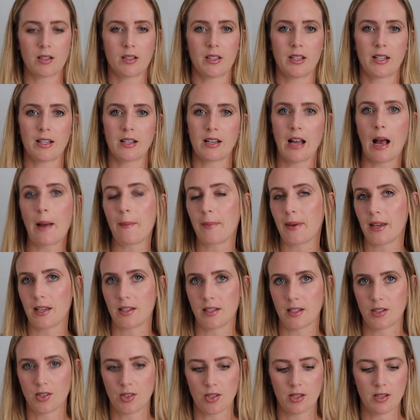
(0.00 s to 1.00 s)
to like not pay
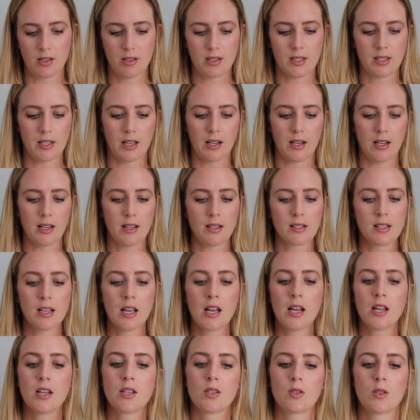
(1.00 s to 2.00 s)
attention to the settings.
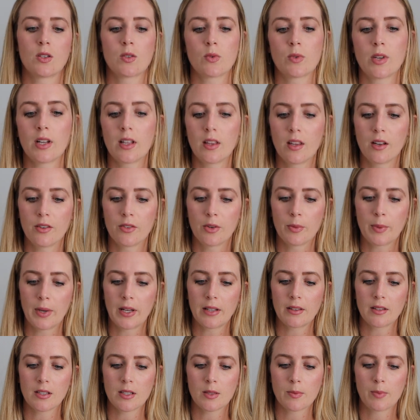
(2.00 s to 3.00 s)
So that's what I love
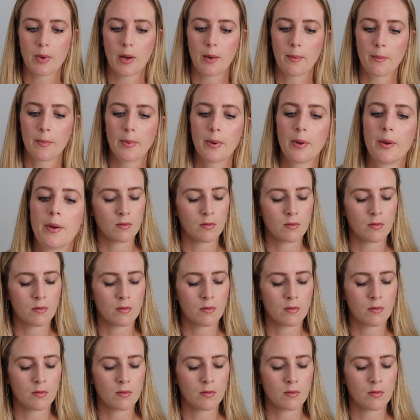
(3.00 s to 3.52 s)
about this pump.